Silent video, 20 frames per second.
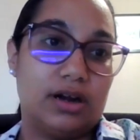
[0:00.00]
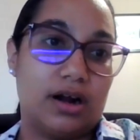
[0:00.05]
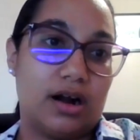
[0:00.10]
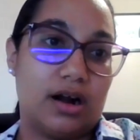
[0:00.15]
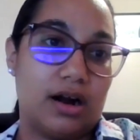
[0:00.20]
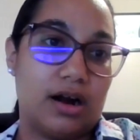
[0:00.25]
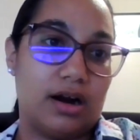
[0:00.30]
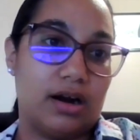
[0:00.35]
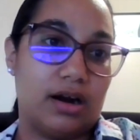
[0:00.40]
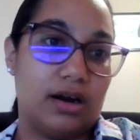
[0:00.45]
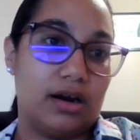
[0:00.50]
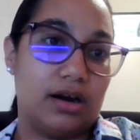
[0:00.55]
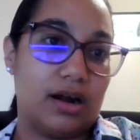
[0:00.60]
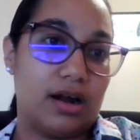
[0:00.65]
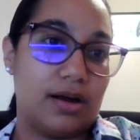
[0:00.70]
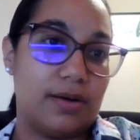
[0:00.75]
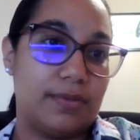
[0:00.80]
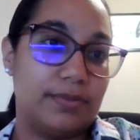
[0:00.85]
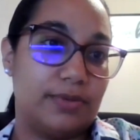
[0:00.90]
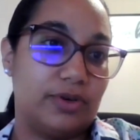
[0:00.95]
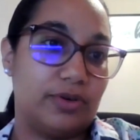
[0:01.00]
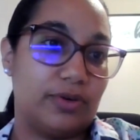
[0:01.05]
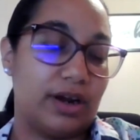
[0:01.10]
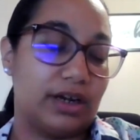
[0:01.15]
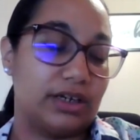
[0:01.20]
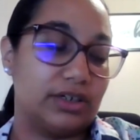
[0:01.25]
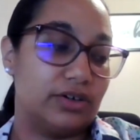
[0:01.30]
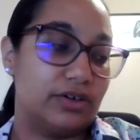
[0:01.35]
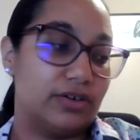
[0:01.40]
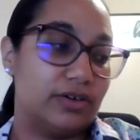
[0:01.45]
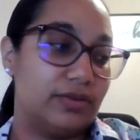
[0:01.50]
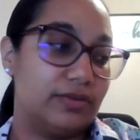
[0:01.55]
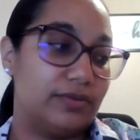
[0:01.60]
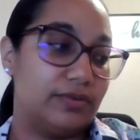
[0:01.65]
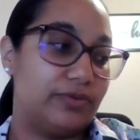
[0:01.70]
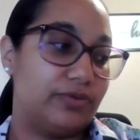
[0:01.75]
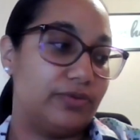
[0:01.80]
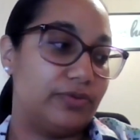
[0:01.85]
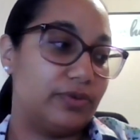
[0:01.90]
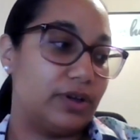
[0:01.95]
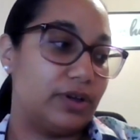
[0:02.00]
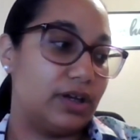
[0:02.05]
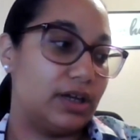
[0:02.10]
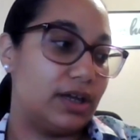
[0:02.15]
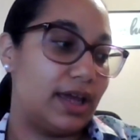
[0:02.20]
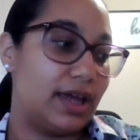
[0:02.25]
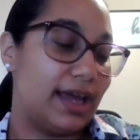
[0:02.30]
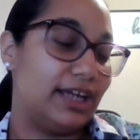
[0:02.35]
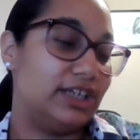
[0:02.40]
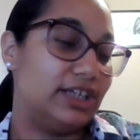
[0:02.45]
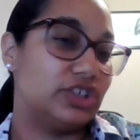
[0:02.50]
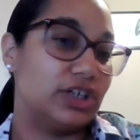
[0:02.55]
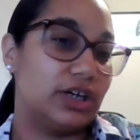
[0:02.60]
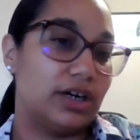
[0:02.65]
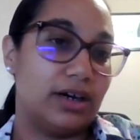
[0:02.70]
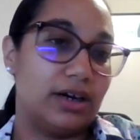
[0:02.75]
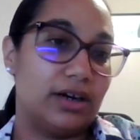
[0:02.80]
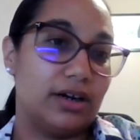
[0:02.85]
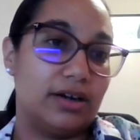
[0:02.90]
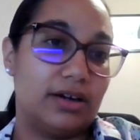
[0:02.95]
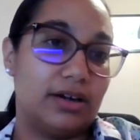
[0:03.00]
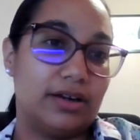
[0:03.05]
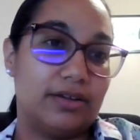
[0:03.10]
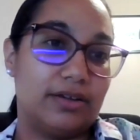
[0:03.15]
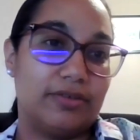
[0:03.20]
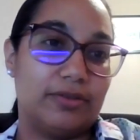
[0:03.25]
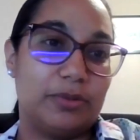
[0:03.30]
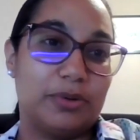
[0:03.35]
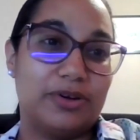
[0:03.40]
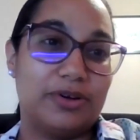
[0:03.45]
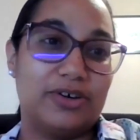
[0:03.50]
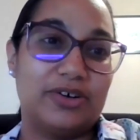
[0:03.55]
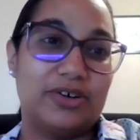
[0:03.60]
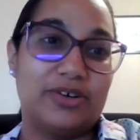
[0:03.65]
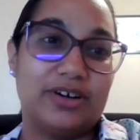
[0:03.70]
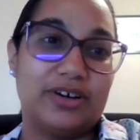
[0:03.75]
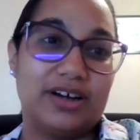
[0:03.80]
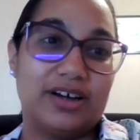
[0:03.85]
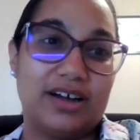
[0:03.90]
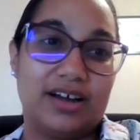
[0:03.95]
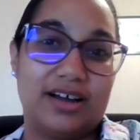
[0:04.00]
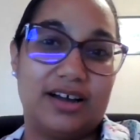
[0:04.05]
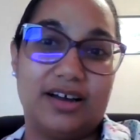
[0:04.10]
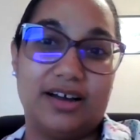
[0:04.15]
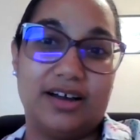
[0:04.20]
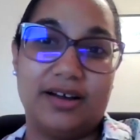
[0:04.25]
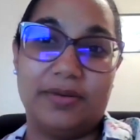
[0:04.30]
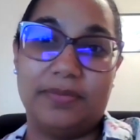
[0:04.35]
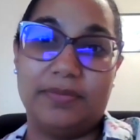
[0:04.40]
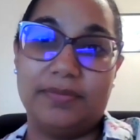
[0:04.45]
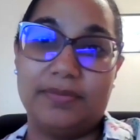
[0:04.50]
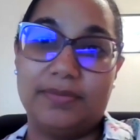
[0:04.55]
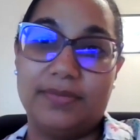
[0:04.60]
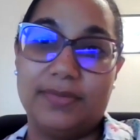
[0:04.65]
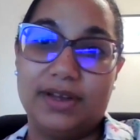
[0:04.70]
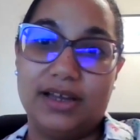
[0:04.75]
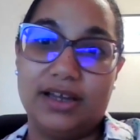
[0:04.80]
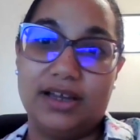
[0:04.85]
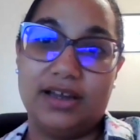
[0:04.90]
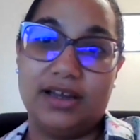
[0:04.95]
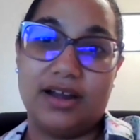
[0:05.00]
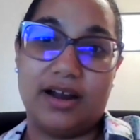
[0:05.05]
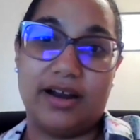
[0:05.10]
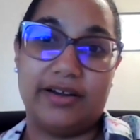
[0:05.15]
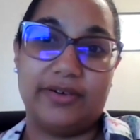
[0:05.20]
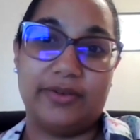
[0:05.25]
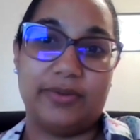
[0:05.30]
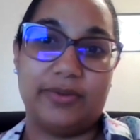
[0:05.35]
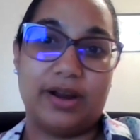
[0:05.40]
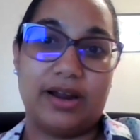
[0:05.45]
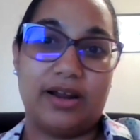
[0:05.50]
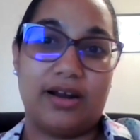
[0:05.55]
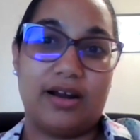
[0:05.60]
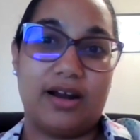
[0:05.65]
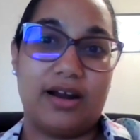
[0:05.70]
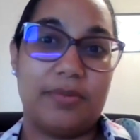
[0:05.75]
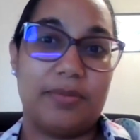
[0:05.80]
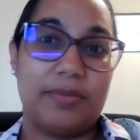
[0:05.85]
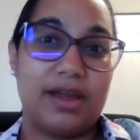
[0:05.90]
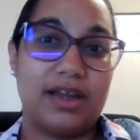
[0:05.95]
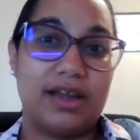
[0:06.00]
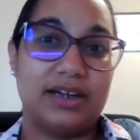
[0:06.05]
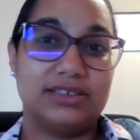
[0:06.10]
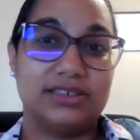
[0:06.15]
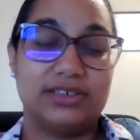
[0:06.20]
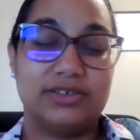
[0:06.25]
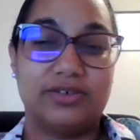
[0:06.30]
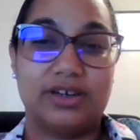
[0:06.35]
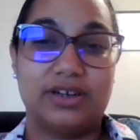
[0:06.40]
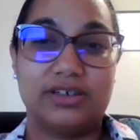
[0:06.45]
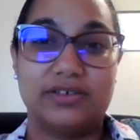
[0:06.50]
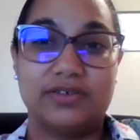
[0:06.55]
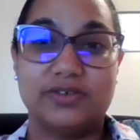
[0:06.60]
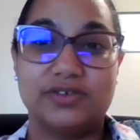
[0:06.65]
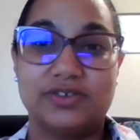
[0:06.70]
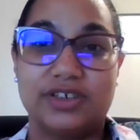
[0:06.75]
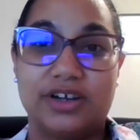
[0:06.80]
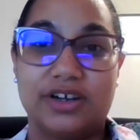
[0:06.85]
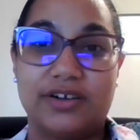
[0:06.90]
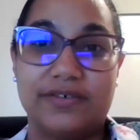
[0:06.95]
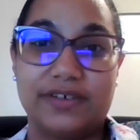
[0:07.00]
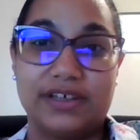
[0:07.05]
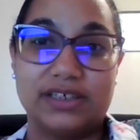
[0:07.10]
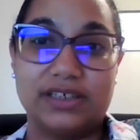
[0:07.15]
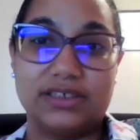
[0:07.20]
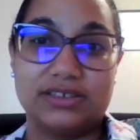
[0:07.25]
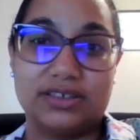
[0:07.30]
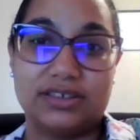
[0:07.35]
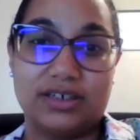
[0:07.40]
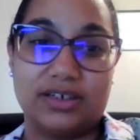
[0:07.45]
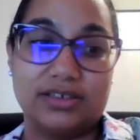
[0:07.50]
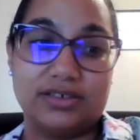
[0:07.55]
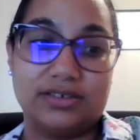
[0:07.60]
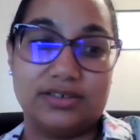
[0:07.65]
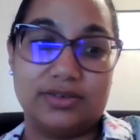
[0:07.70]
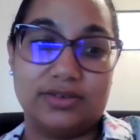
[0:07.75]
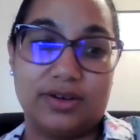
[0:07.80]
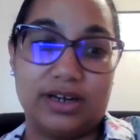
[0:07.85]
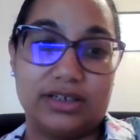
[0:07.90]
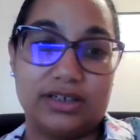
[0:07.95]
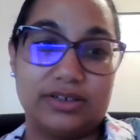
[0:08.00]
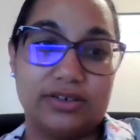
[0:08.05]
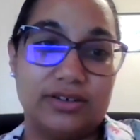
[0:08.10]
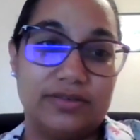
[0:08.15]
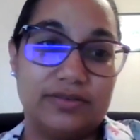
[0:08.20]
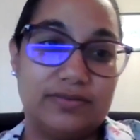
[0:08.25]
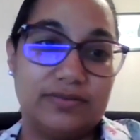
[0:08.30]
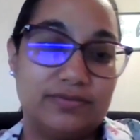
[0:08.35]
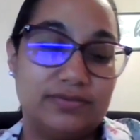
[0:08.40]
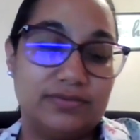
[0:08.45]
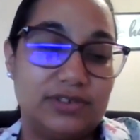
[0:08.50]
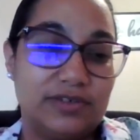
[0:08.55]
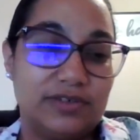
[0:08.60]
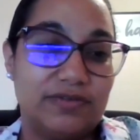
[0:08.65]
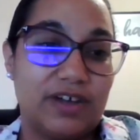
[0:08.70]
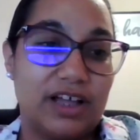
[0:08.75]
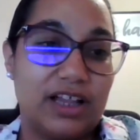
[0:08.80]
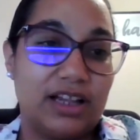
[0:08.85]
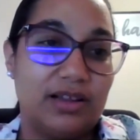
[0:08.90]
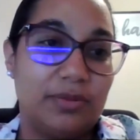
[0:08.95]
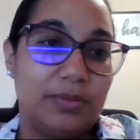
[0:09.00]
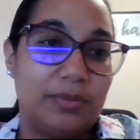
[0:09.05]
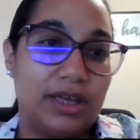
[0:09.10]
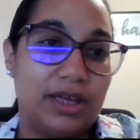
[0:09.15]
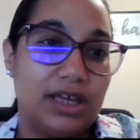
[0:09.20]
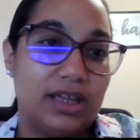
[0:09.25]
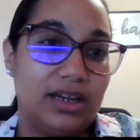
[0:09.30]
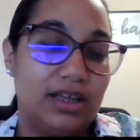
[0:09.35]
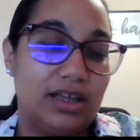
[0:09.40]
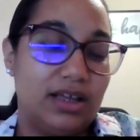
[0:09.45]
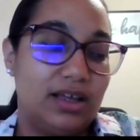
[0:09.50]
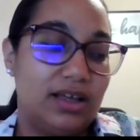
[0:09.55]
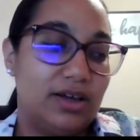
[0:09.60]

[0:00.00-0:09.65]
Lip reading: our director of HR, if you will, our managing director of service, our director of development.